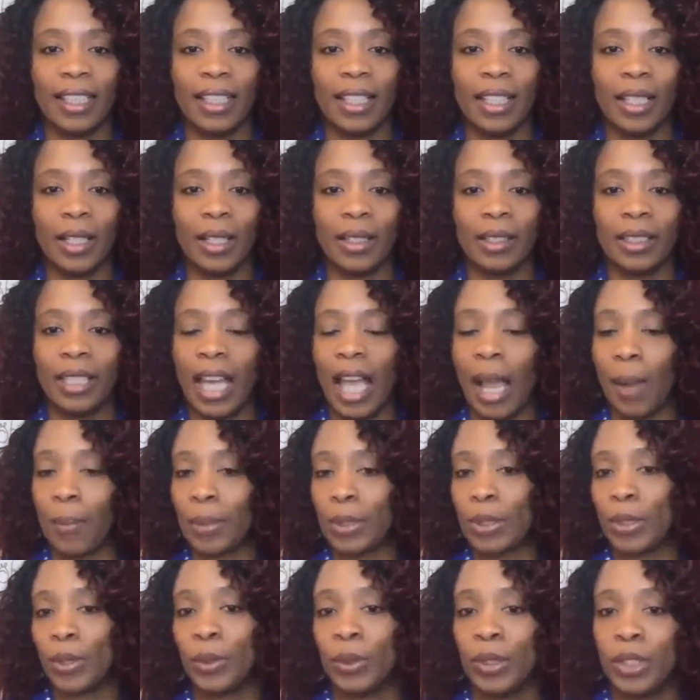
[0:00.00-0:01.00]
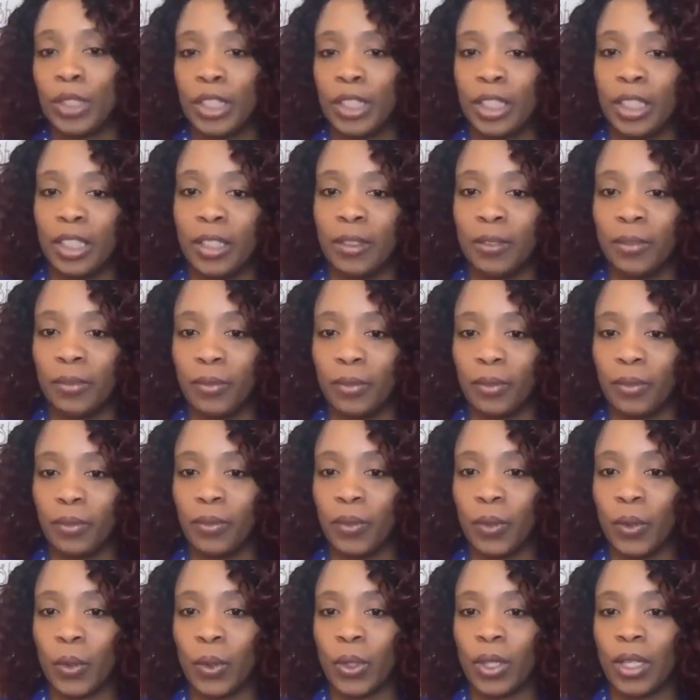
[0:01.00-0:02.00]
an opportunity
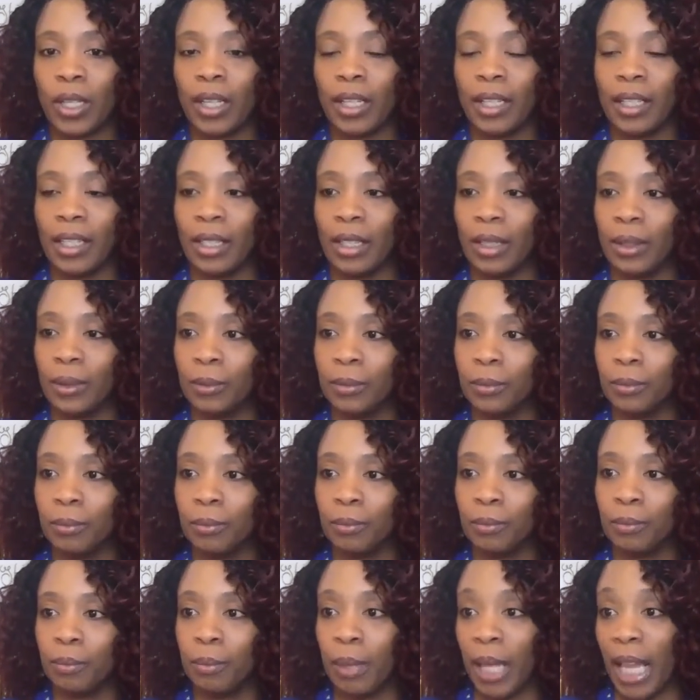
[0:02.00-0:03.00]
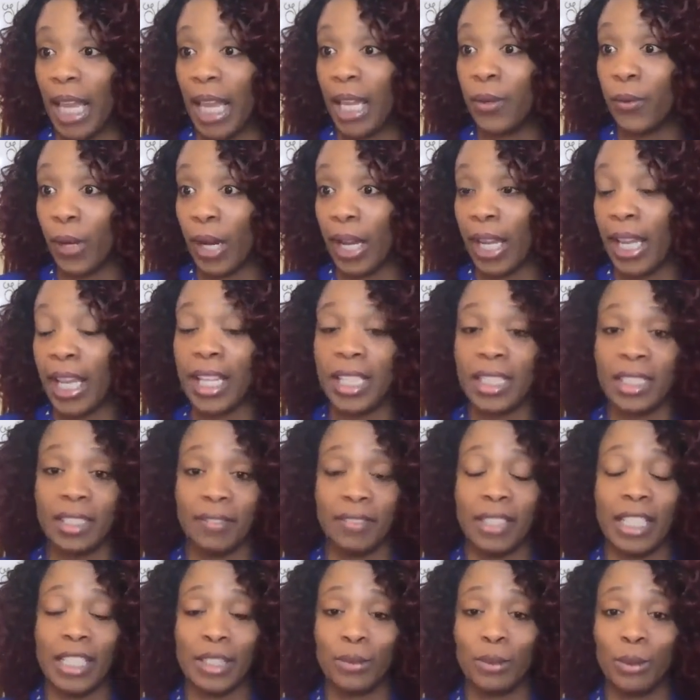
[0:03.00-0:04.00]
for pay raise
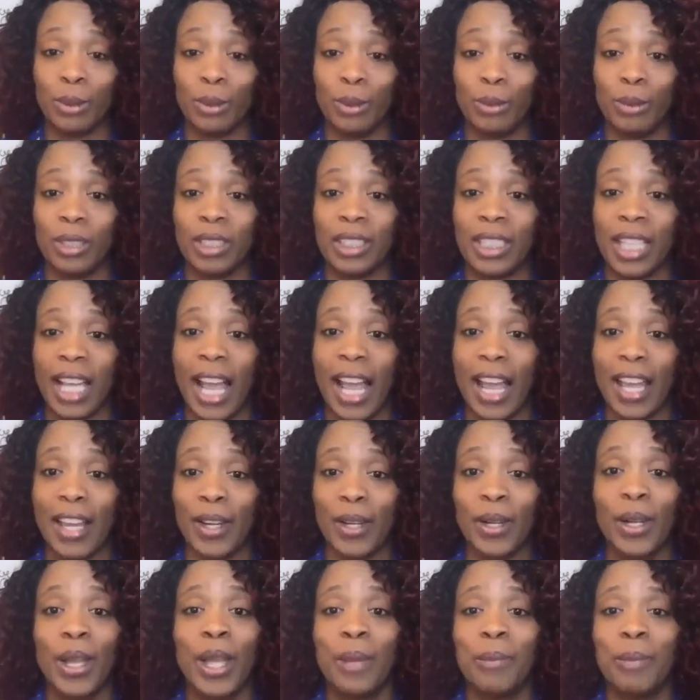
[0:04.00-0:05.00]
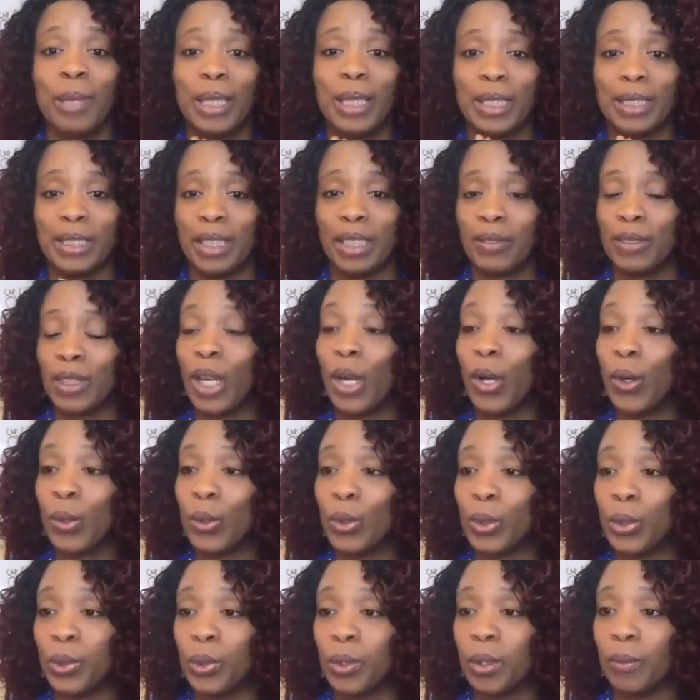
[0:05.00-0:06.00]
if that's what you desire, because they
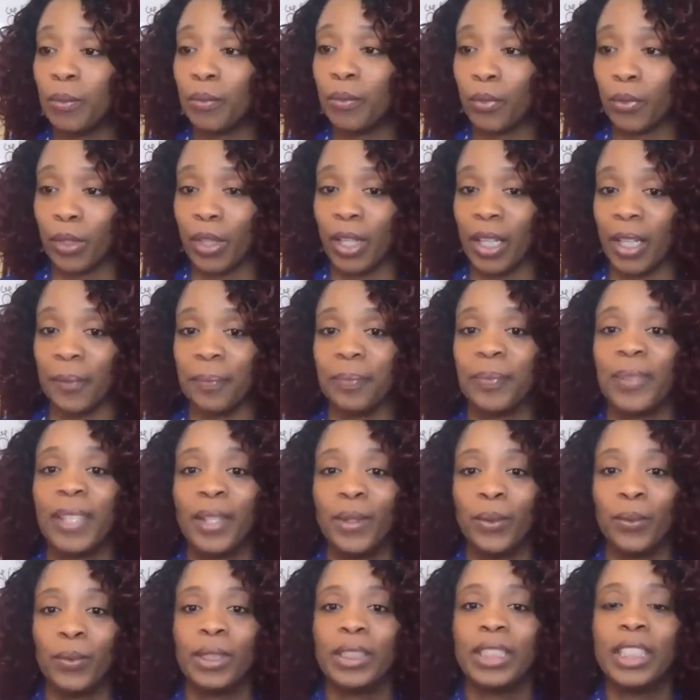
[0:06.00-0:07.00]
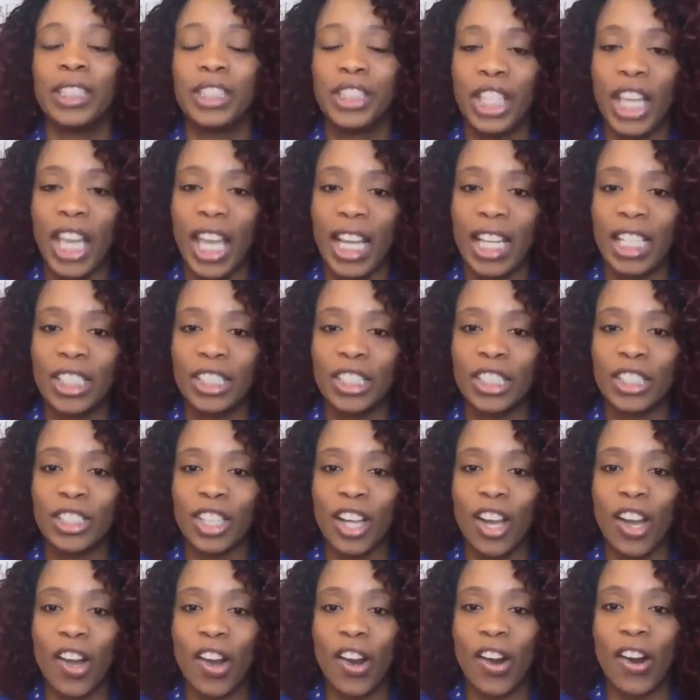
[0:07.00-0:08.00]
told you up front what the challenges
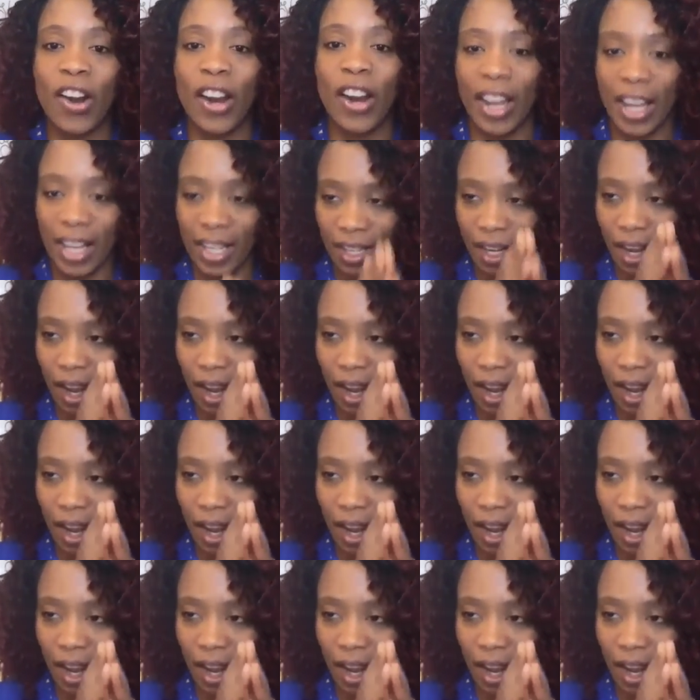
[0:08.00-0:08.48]
are at